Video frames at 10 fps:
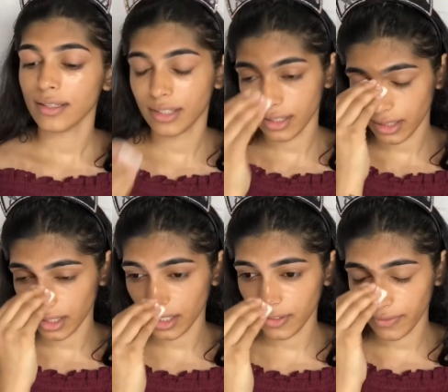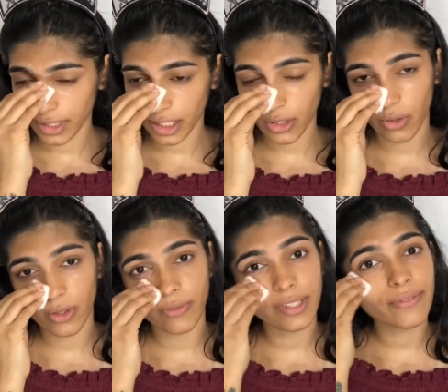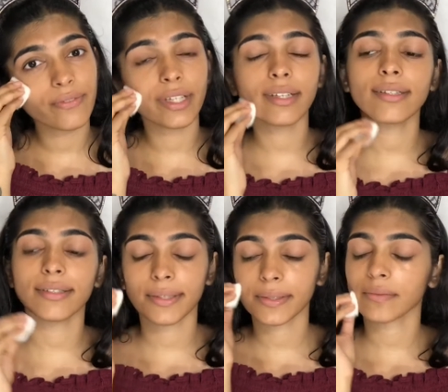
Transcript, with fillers: just evenly all over the face.